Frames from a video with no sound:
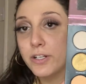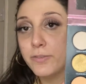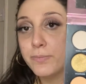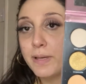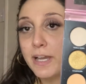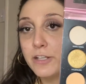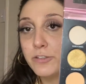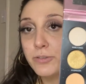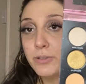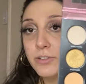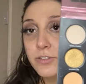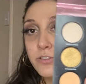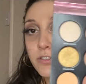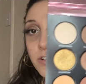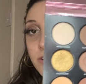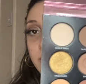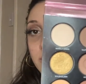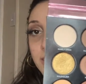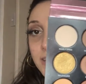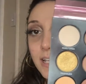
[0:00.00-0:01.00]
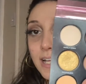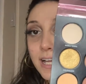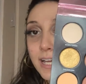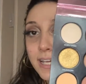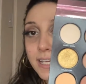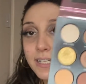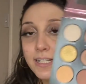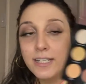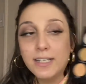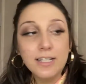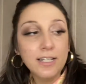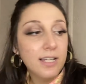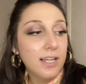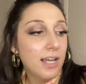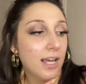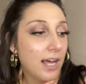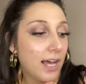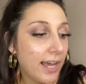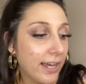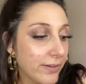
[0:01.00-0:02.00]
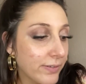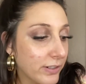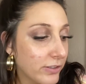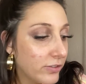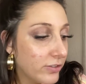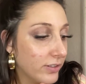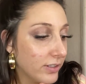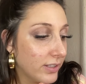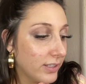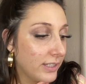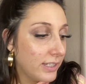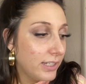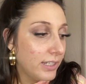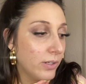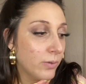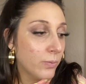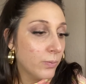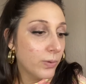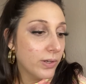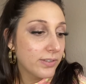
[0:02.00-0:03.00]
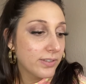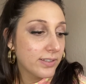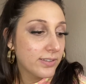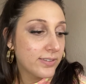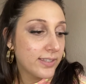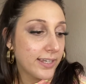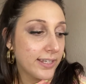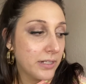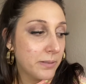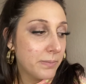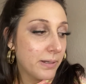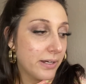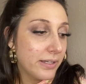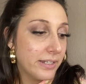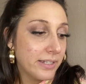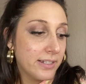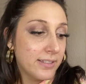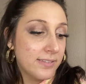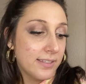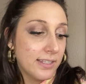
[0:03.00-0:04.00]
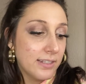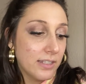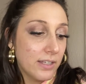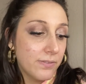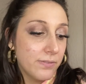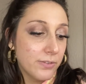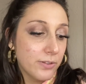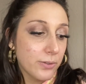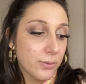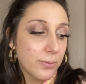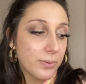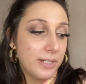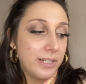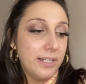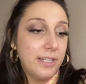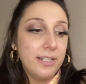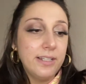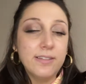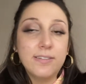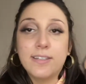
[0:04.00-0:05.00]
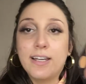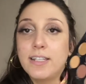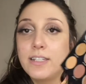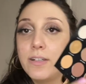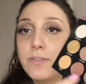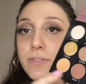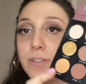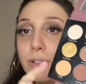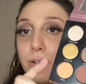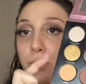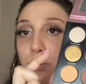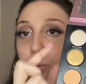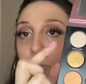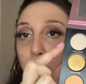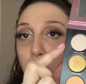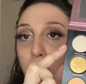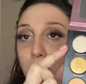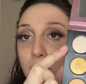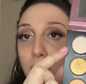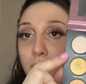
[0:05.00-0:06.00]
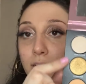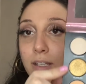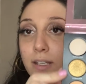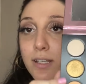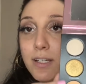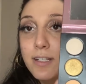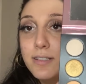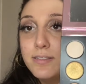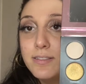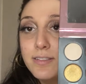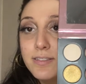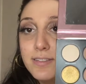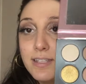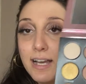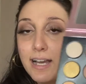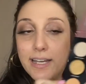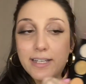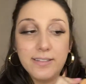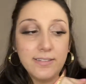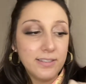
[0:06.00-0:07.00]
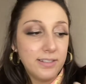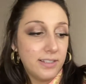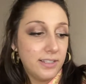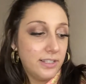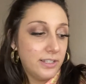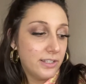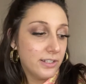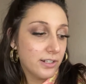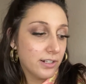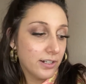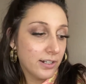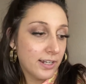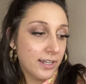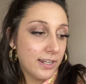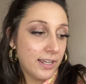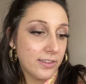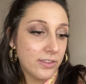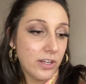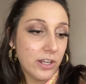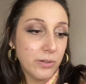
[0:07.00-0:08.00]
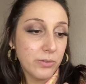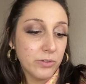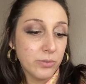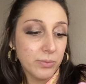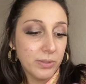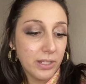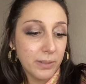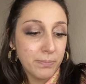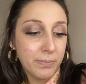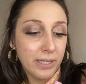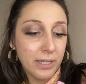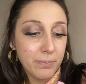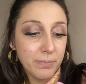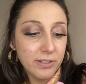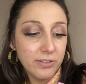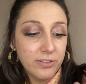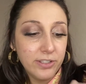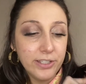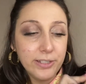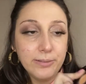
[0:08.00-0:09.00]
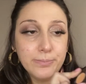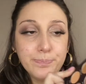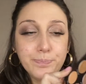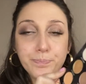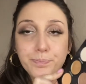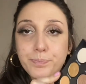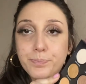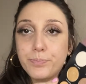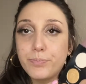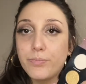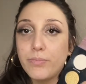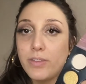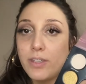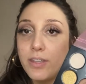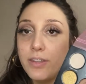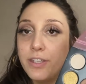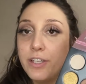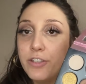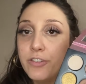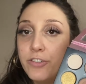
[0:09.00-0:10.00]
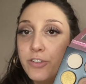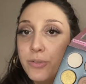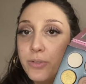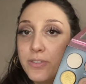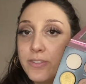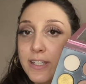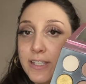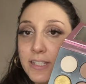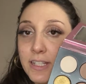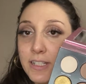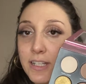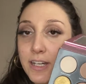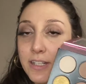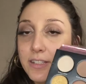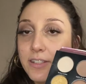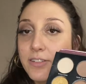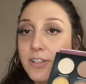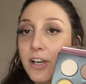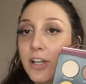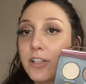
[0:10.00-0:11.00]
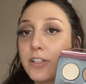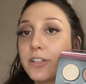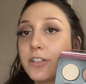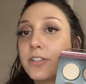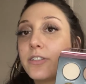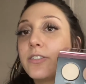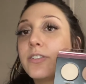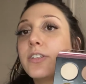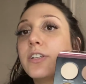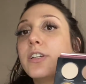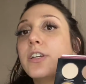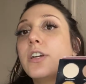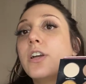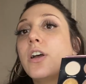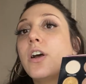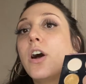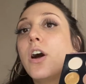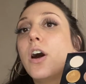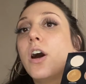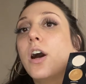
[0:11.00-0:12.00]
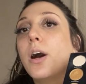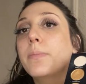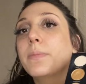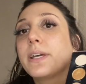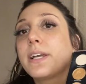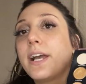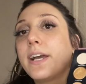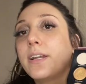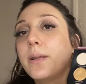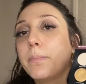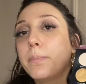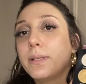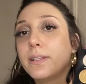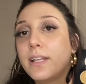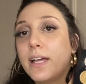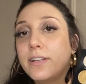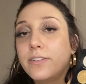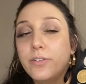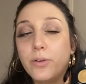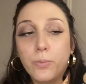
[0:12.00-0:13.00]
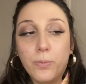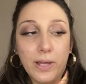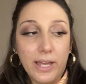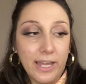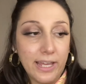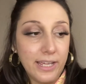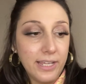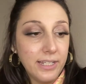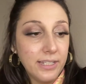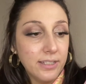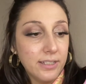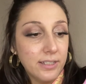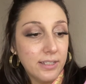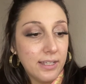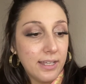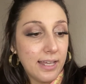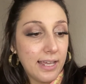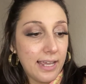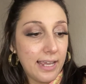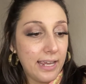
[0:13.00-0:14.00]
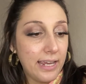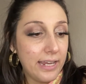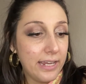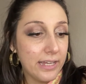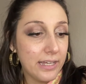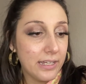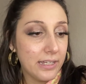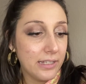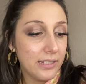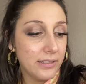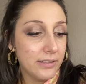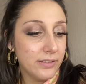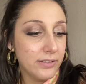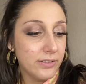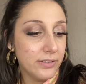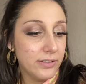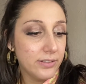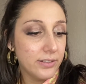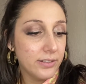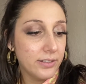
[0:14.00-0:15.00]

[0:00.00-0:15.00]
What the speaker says: of Patrick Star's line. I originally was excited about it because I love greens. I love the cool designs in here, and I thought it was really pigmented. The issue is that a lot of these colors, they kind of blend away, and